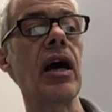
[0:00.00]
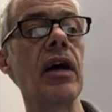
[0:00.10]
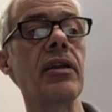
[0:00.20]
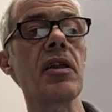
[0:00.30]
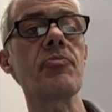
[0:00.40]

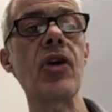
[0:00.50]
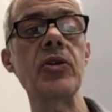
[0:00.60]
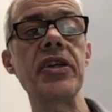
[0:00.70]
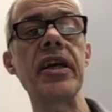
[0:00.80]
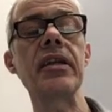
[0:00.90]
another
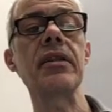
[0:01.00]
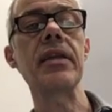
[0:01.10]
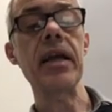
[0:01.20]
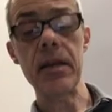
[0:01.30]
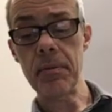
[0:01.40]
protein
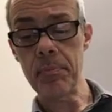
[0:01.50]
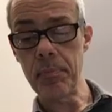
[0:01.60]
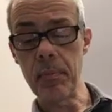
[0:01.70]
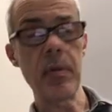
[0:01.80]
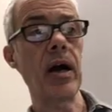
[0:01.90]
then
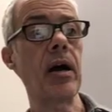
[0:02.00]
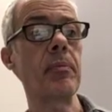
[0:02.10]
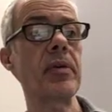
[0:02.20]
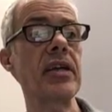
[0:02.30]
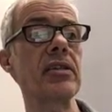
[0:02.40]

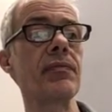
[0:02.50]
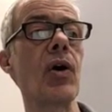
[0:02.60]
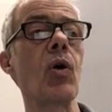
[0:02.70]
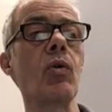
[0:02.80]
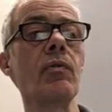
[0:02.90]
um, gets
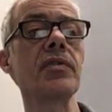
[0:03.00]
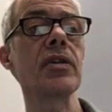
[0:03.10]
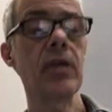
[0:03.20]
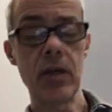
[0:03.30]
involved